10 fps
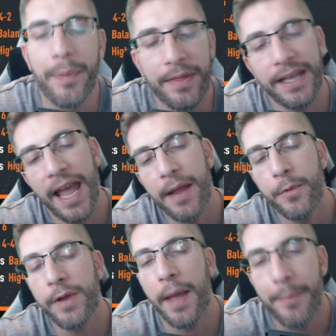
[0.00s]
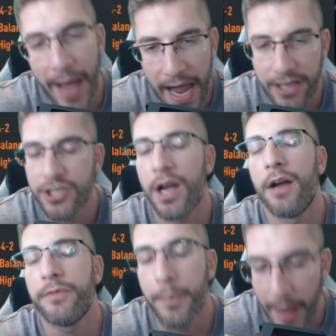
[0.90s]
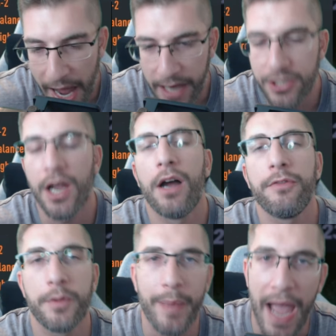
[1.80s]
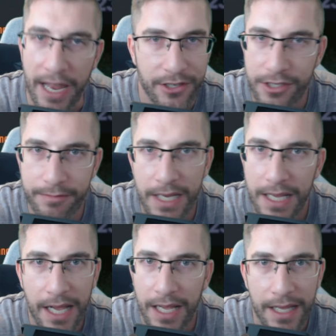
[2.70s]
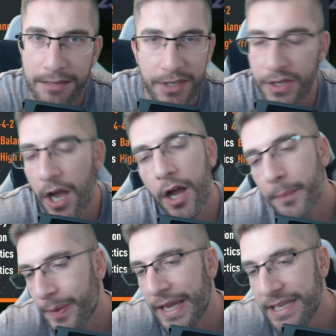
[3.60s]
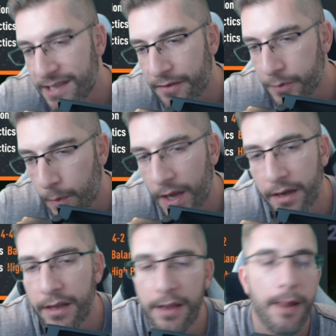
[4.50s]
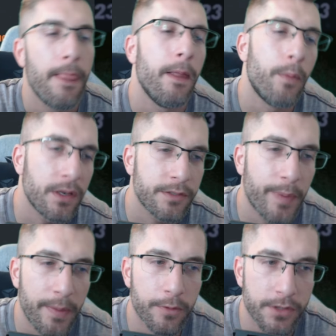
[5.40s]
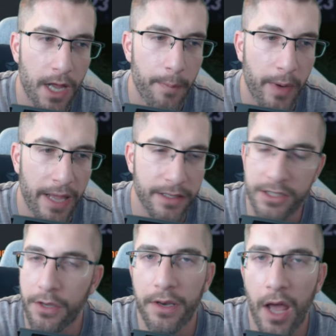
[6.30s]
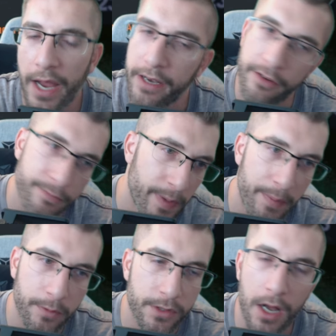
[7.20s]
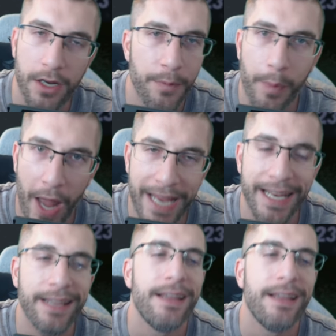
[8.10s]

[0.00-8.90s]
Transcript: The game will get patch after patch after patch. You can't please everyone, and once people start playing this online and if people start complaining,